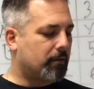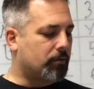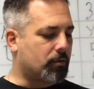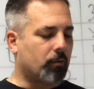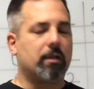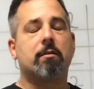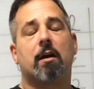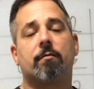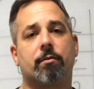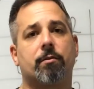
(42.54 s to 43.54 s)
So we need to
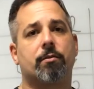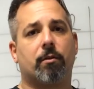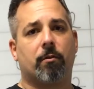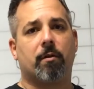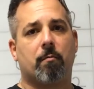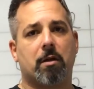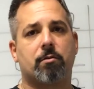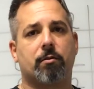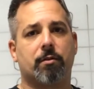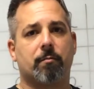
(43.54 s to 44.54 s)
have certain security
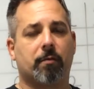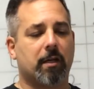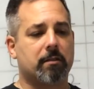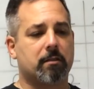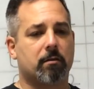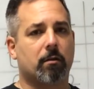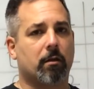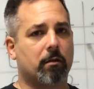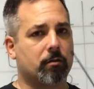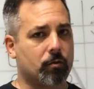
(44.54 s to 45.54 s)
measures in place.
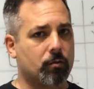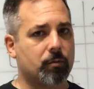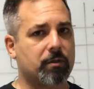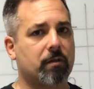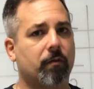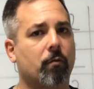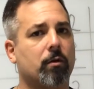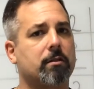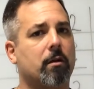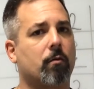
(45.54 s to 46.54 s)
The two specific
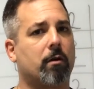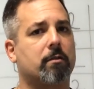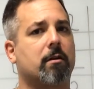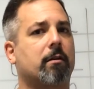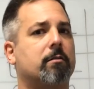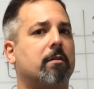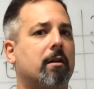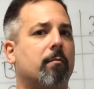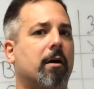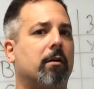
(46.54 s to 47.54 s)
ones that I wanted to talk today
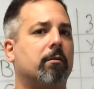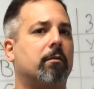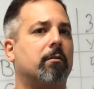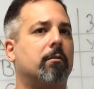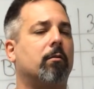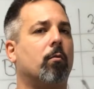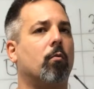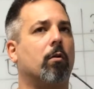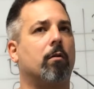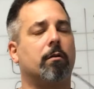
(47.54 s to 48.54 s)
about
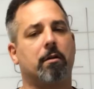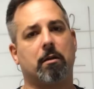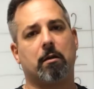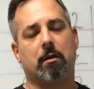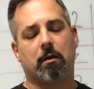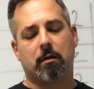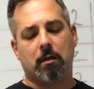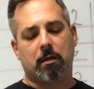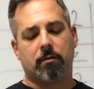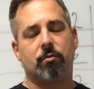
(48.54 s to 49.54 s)
were the
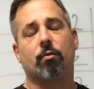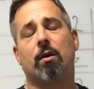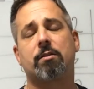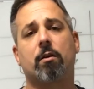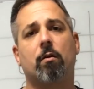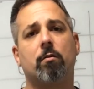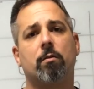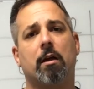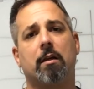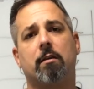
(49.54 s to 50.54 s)
duress
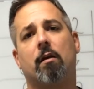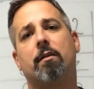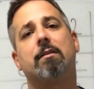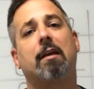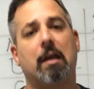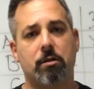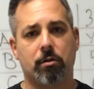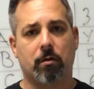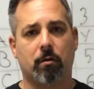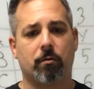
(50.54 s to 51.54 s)
code and the
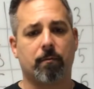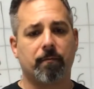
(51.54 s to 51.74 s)
authentication code.